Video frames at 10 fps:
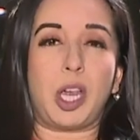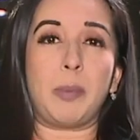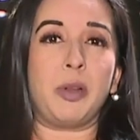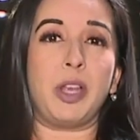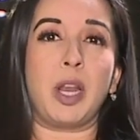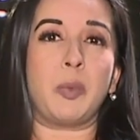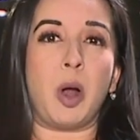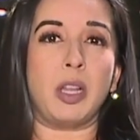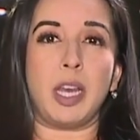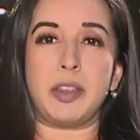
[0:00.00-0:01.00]
Well, Kimberly and
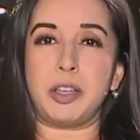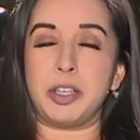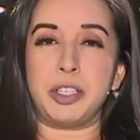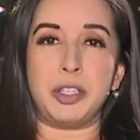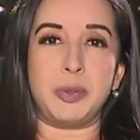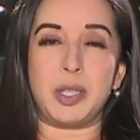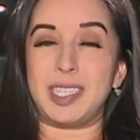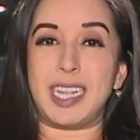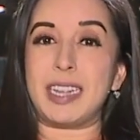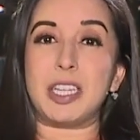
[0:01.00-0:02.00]
Wale, the good news
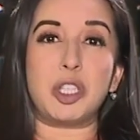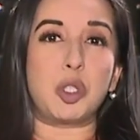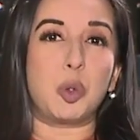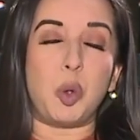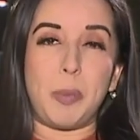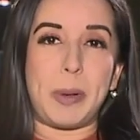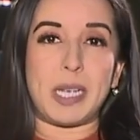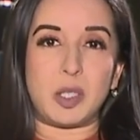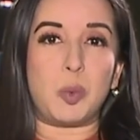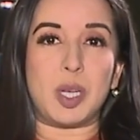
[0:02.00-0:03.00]
is that this school
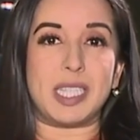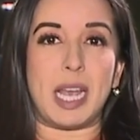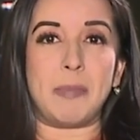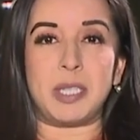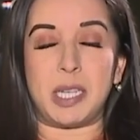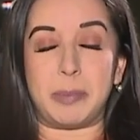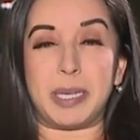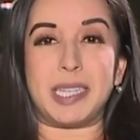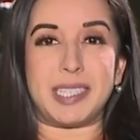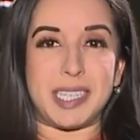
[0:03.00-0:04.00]
bus was empty,
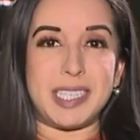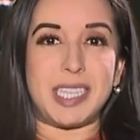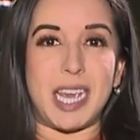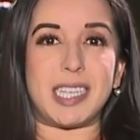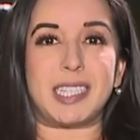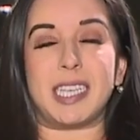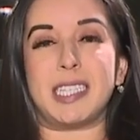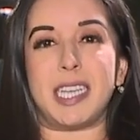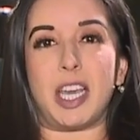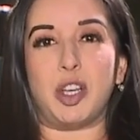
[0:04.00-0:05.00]
but it did take
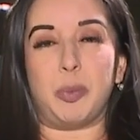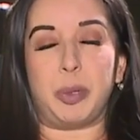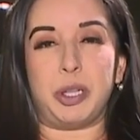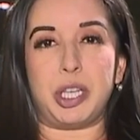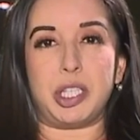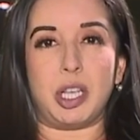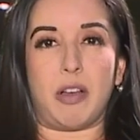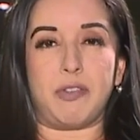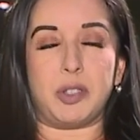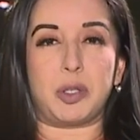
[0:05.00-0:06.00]
San Diego police
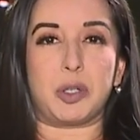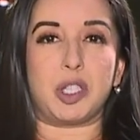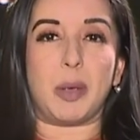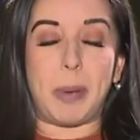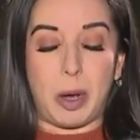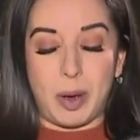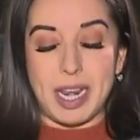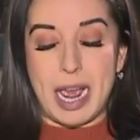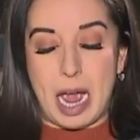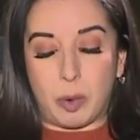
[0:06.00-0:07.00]
officers about
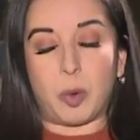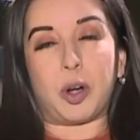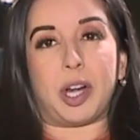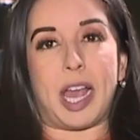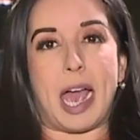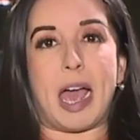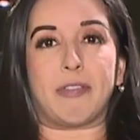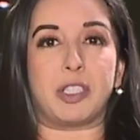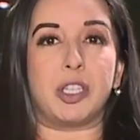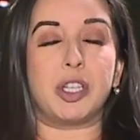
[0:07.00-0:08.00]
an hour and a
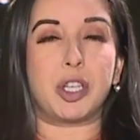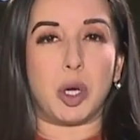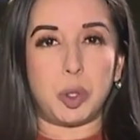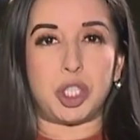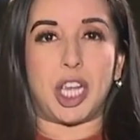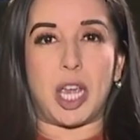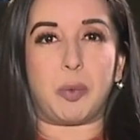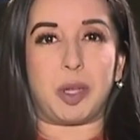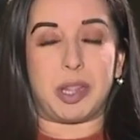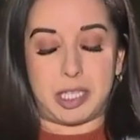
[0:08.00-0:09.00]
half to
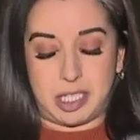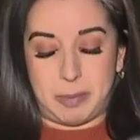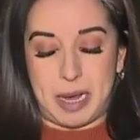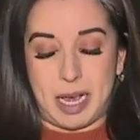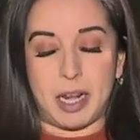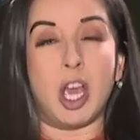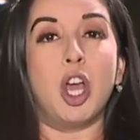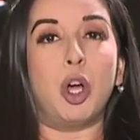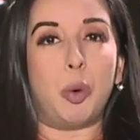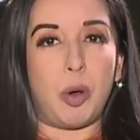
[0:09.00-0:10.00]
negotiate with this man
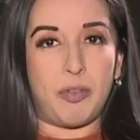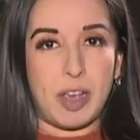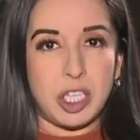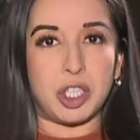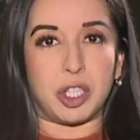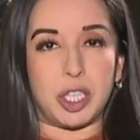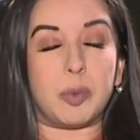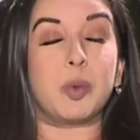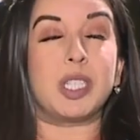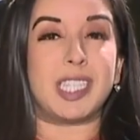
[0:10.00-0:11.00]
who
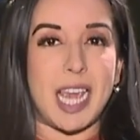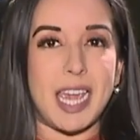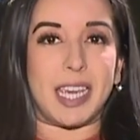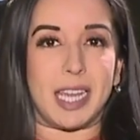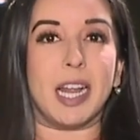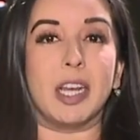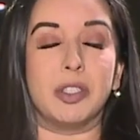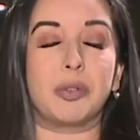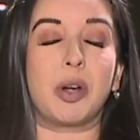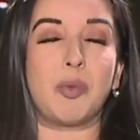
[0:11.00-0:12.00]
eventually was taken
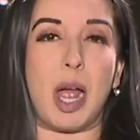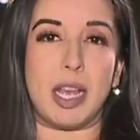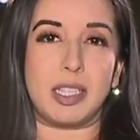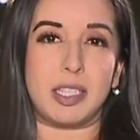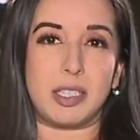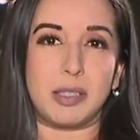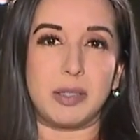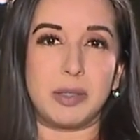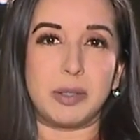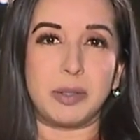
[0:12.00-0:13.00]
under arrest.